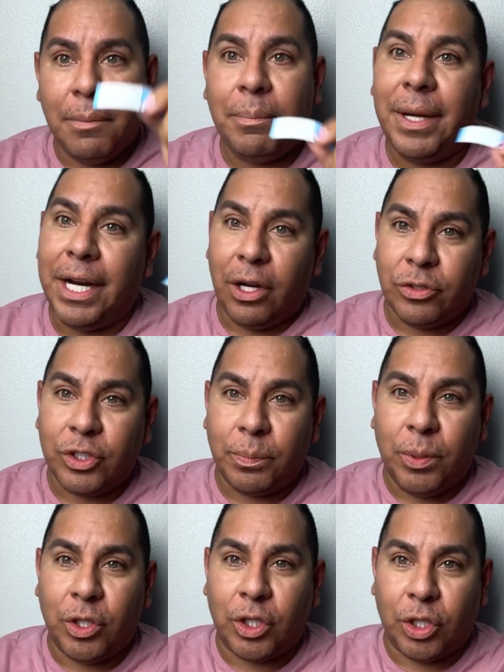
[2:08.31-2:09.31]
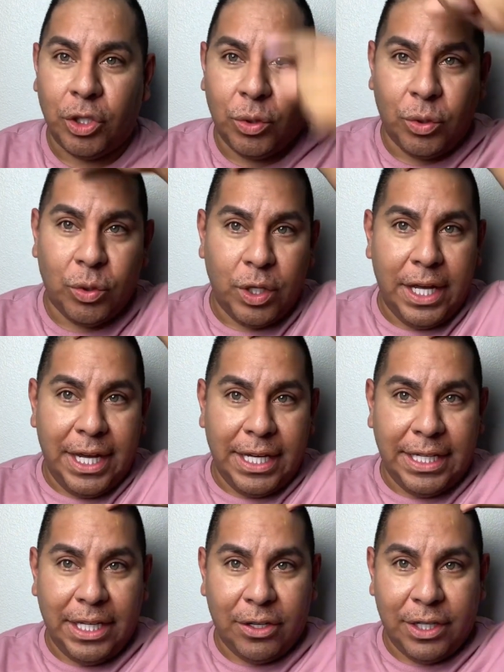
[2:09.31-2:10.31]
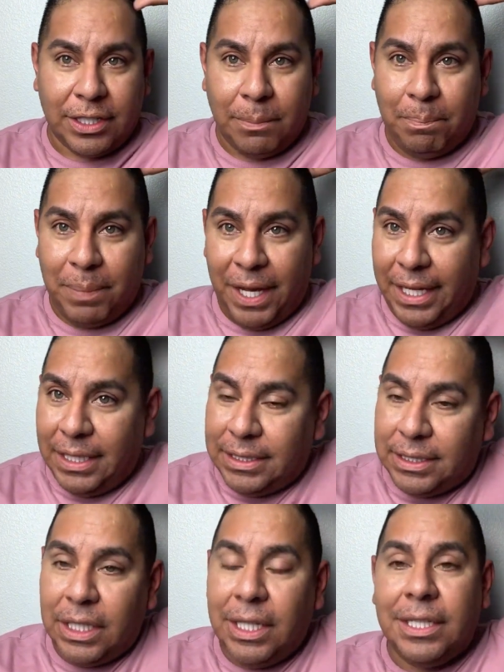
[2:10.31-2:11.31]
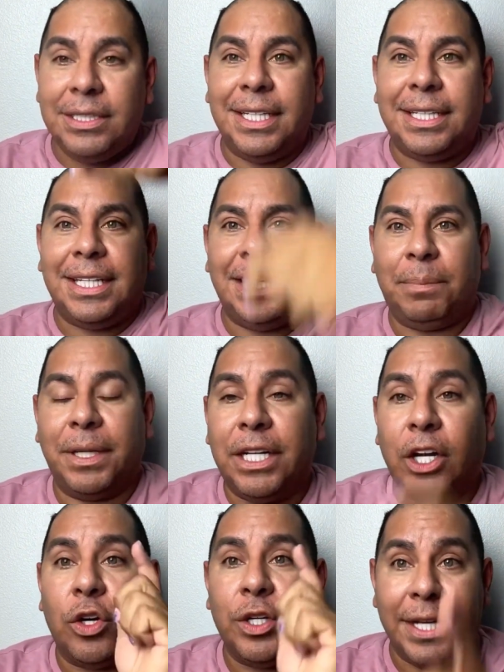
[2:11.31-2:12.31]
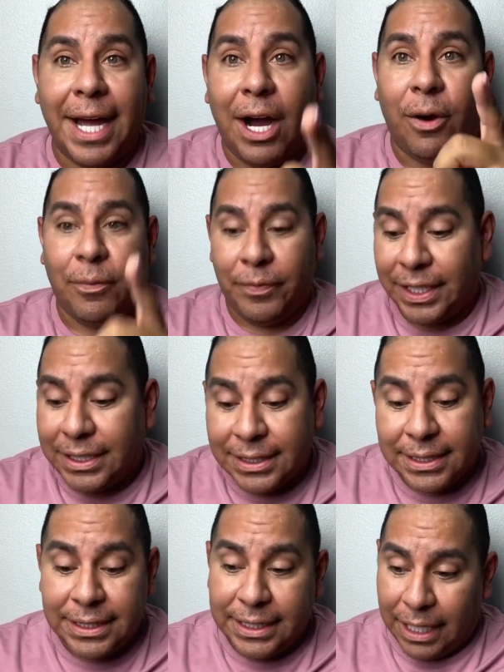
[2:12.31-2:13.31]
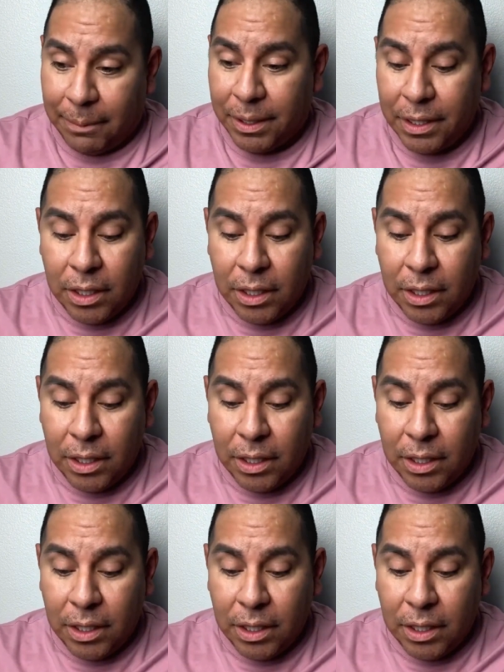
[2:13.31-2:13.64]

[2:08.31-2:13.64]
but I also put glue here at the base to keep it here. Now, this is the tip.